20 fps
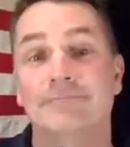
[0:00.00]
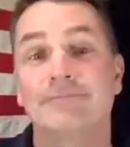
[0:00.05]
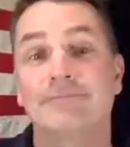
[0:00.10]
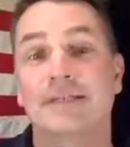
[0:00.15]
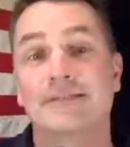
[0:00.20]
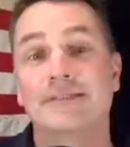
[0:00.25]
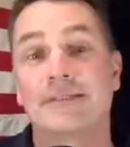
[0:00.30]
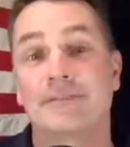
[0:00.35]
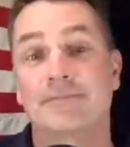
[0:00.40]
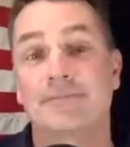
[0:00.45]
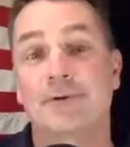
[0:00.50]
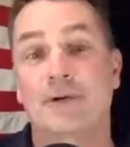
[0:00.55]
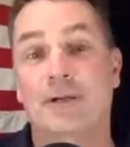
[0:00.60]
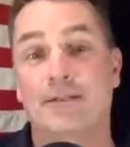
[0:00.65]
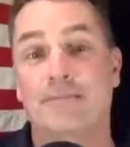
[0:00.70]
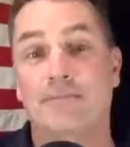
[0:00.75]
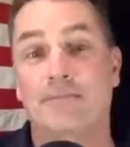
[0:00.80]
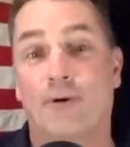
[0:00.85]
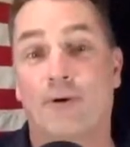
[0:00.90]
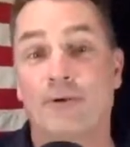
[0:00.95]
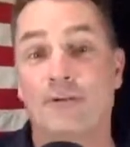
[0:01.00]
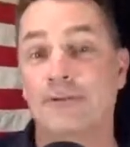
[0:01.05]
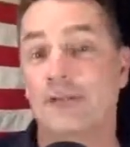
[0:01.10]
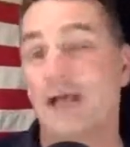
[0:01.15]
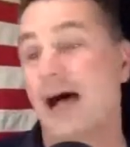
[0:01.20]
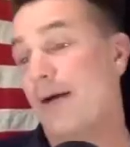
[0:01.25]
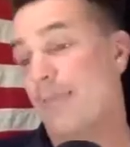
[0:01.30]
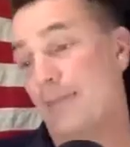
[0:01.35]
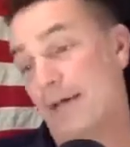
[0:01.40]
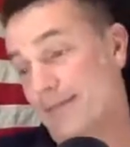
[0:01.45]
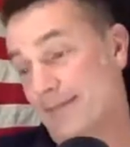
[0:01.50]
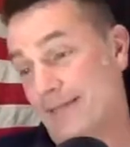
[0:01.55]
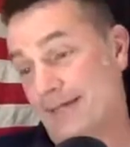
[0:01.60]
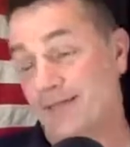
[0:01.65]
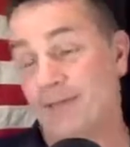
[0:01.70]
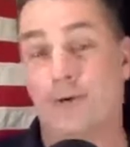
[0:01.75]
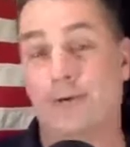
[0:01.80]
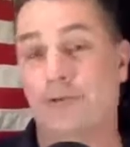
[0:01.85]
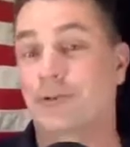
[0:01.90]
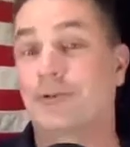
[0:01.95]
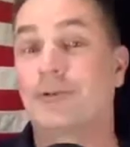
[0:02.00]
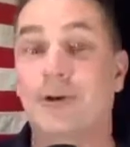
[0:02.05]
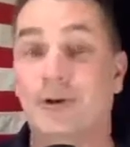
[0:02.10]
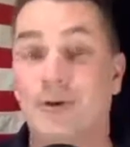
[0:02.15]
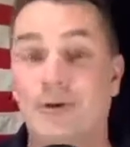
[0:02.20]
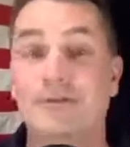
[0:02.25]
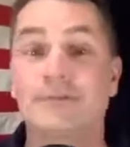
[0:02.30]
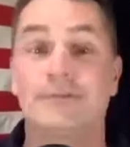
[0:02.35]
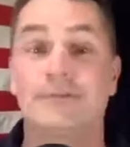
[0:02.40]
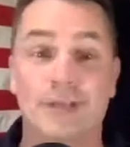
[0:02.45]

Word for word: it's a pretty important job, and they know what they're doing.